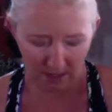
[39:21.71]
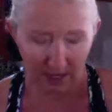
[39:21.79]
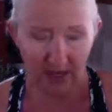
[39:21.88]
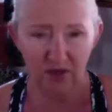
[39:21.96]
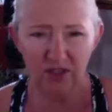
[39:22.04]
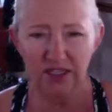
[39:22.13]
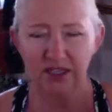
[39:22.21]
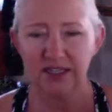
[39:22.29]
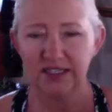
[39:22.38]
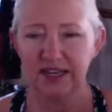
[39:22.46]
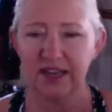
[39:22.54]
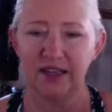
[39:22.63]
I only
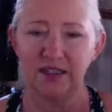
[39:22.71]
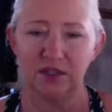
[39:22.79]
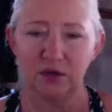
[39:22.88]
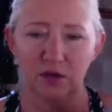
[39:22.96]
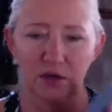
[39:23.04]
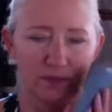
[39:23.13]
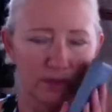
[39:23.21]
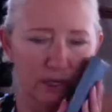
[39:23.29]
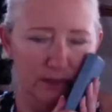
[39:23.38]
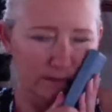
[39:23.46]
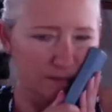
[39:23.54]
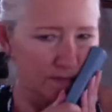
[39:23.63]
like diet soda,
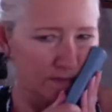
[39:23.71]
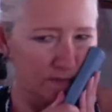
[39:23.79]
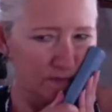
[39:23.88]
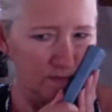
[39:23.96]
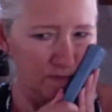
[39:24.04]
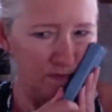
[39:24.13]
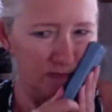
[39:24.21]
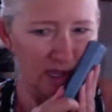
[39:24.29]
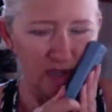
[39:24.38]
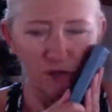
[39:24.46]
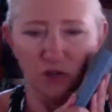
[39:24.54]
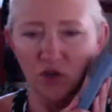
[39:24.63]
but
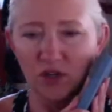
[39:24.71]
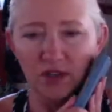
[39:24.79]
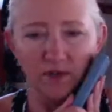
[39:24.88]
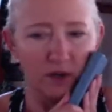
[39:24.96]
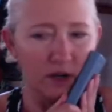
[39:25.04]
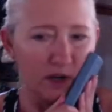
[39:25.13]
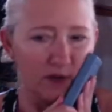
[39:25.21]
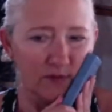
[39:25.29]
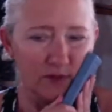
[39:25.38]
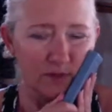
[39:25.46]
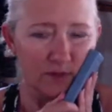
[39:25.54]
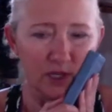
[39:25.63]
I don't drink it very
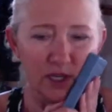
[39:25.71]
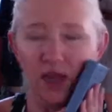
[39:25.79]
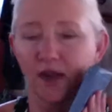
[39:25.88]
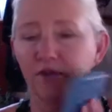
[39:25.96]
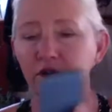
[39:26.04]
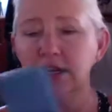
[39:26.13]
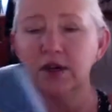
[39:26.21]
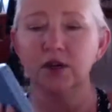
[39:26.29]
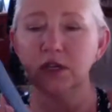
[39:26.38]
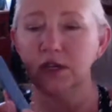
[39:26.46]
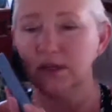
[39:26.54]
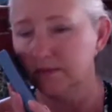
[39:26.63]
often, but every now and
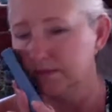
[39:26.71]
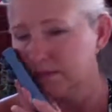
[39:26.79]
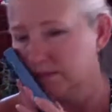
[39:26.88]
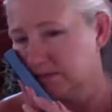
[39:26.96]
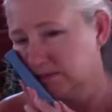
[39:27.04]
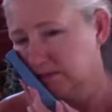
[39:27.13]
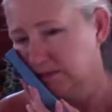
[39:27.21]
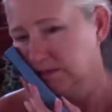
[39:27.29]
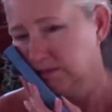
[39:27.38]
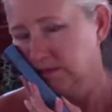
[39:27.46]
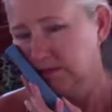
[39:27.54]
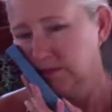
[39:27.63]
then
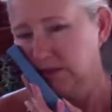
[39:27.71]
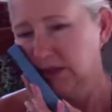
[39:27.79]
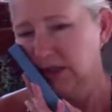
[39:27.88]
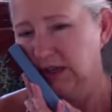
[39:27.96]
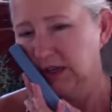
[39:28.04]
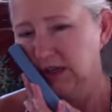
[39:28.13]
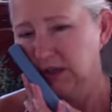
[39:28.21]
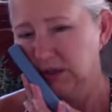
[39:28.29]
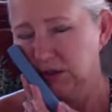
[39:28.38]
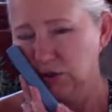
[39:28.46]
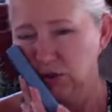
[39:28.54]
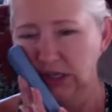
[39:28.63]
I like to
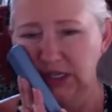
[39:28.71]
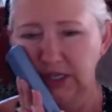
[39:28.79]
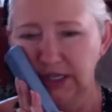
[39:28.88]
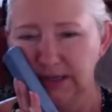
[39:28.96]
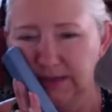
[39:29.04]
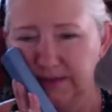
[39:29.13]
drink it.